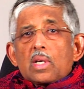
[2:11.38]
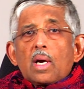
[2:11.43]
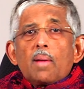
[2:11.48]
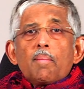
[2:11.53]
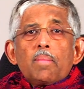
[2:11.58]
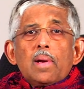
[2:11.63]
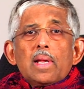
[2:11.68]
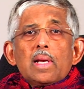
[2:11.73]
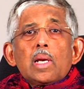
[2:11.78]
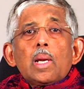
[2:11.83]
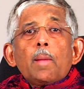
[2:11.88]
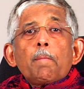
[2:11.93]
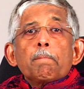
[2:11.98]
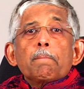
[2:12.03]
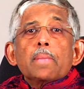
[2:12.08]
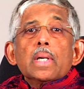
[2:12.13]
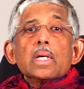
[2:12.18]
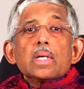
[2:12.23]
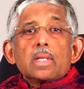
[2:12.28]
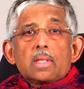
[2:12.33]
completely
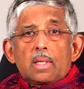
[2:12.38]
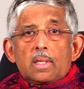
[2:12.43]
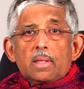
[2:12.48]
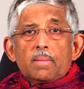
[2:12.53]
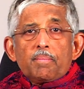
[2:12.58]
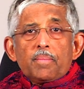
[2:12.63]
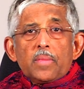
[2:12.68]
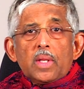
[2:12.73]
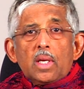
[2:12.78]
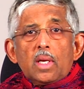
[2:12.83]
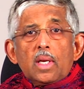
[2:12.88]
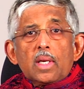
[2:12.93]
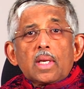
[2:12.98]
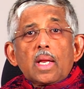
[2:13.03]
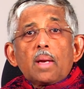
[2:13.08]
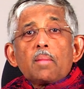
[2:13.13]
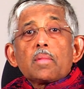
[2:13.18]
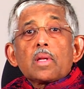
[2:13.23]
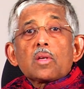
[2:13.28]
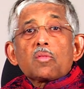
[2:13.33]
burnt. It
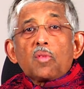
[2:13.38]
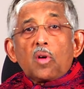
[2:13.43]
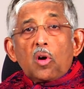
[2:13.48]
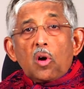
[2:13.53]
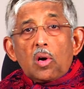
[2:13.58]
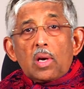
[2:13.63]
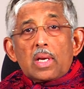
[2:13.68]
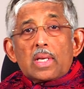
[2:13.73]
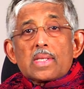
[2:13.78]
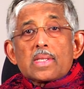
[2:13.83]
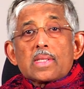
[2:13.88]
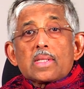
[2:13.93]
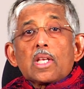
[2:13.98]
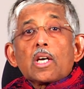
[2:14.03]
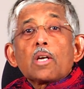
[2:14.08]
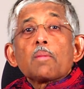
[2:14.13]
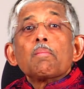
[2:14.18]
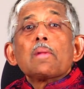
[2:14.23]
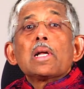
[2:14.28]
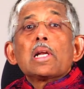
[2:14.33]
can, be called as
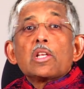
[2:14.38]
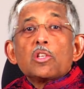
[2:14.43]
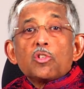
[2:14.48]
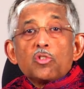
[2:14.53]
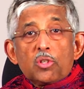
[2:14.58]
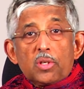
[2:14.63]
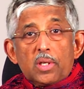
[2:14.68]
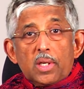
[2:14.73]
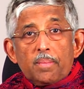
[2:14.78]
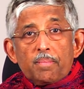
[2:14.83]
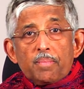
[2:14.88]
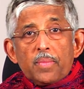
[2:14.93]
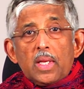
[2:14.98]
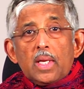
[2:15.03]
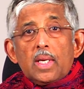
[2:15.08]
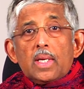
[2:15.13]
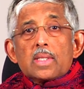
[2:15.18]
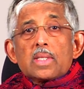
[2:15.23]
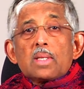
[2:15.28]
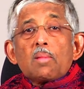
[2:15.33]
thermal injury.
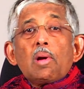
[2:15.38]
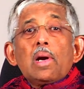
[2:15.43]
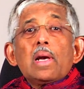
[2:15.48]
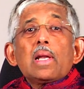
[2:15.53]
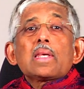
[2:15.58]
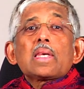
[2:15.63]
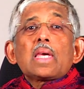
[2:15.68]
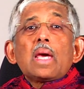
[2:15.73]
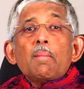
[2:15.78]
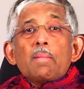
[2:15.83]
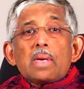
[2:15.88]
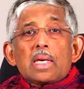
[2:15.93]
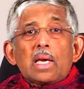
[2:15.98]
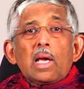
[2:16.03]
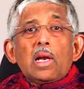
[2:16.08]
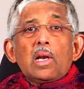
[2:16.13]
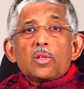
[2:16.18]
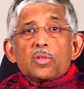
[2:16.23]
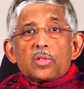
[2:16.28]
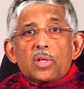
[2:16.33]
Similarly,
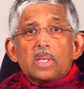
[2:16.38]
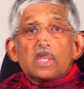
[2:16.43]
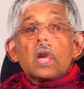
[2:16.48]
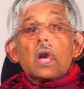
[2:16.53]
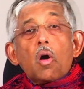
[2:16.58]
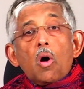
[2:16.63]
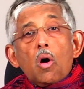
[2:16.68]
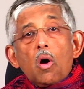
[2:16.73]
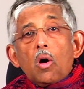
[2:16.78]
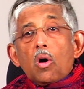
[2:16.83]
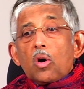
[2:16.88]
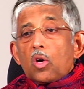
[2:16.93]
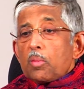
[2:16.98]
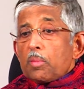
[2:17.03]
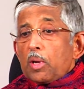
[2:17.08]
chemical injuries, or you